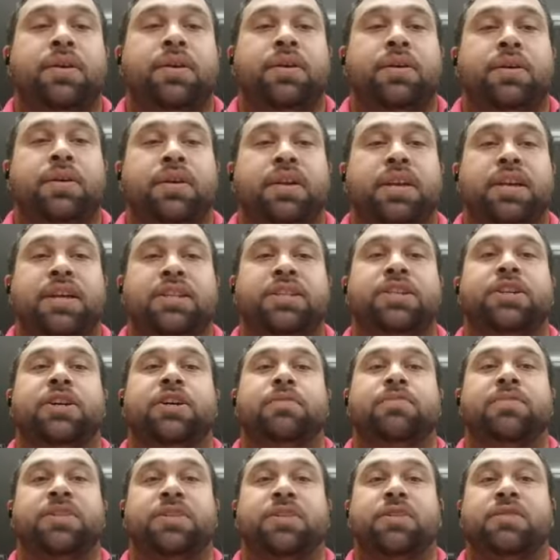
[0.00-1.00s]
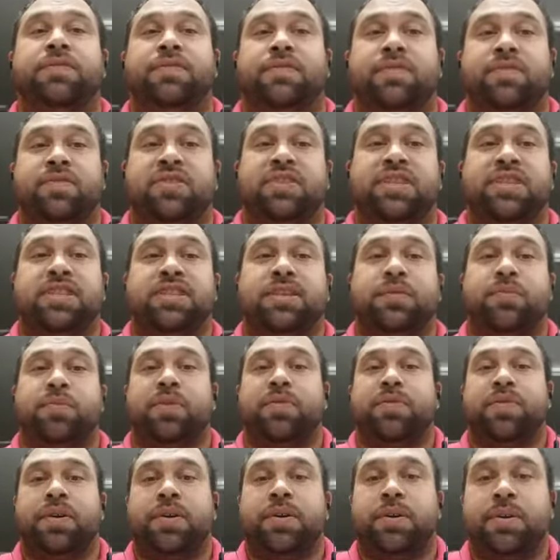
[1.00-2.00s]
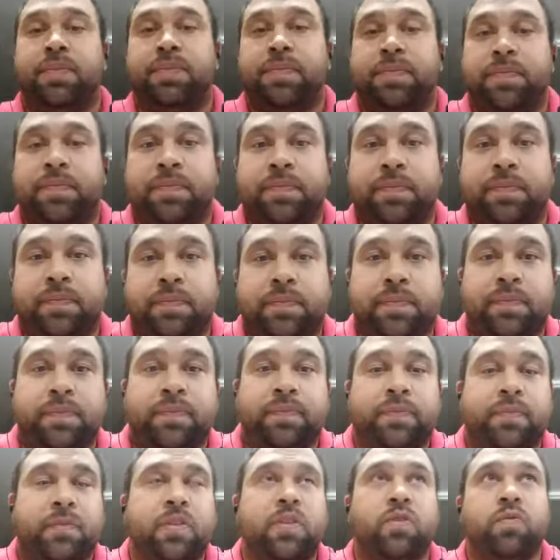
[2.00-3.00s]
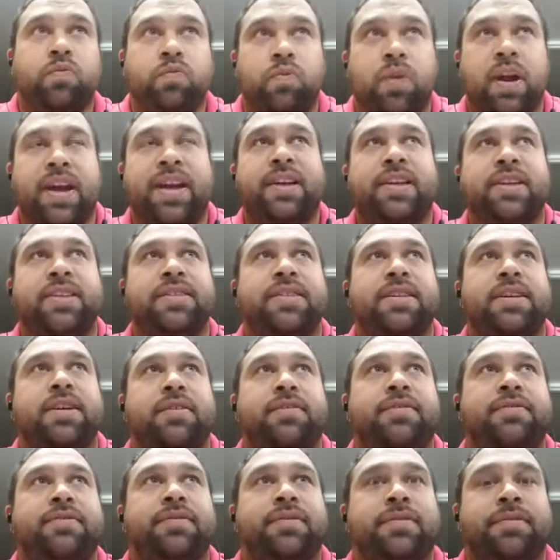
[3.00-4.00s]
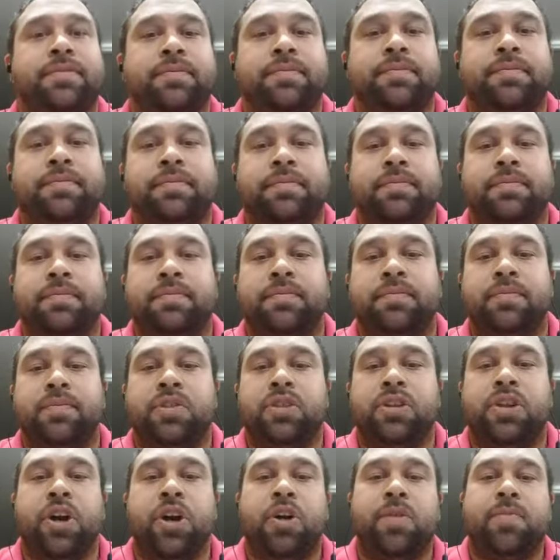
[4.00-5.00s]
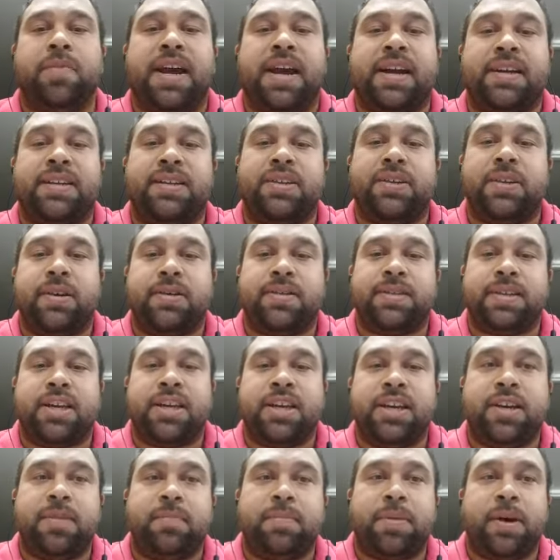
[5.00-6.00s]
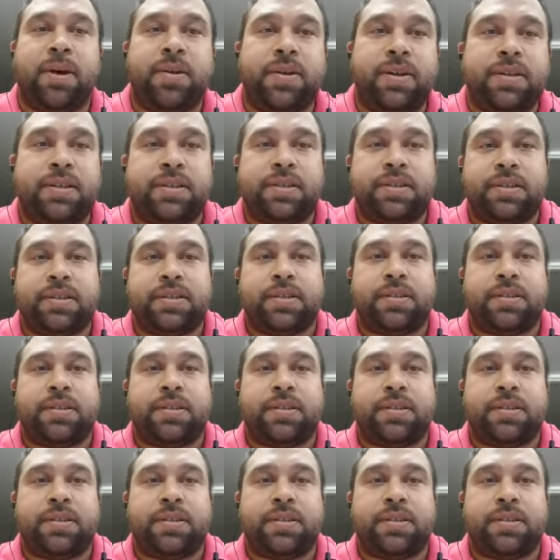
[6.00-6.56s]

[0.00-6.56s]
In terms of season review, rank yourself. Go back to those key components.